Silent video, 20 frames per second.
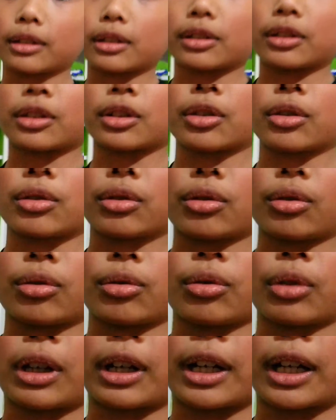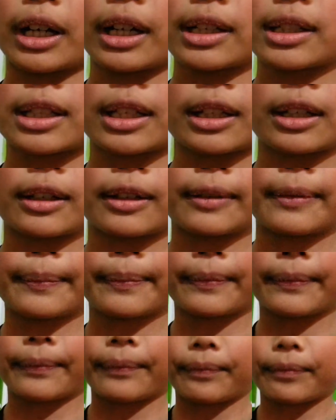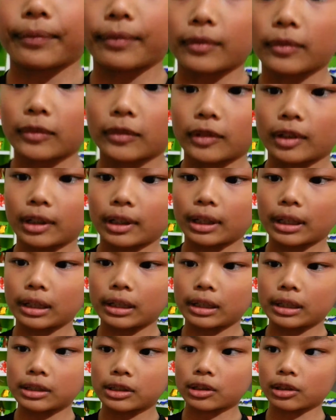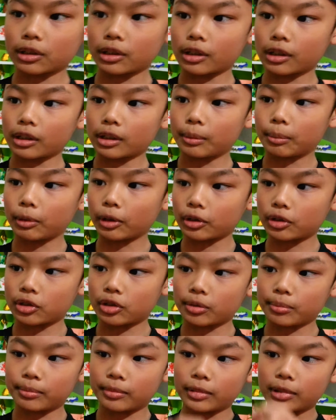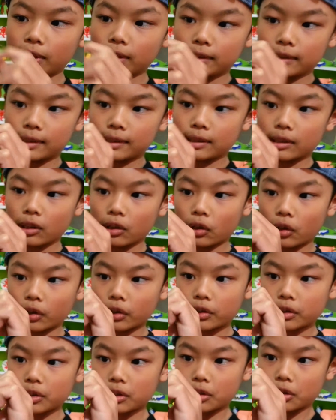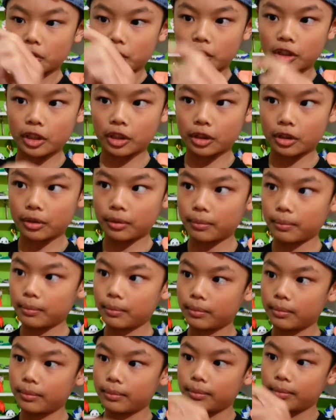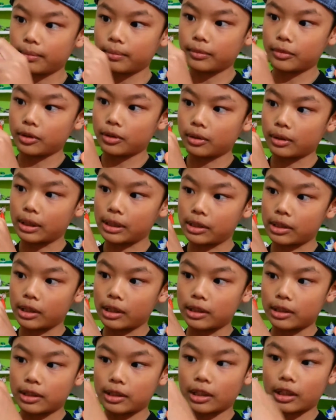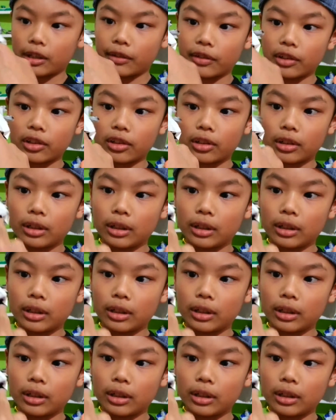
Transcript: 2 eyes here. And as you look in the bottom, it's locked over here. That's the inside of it.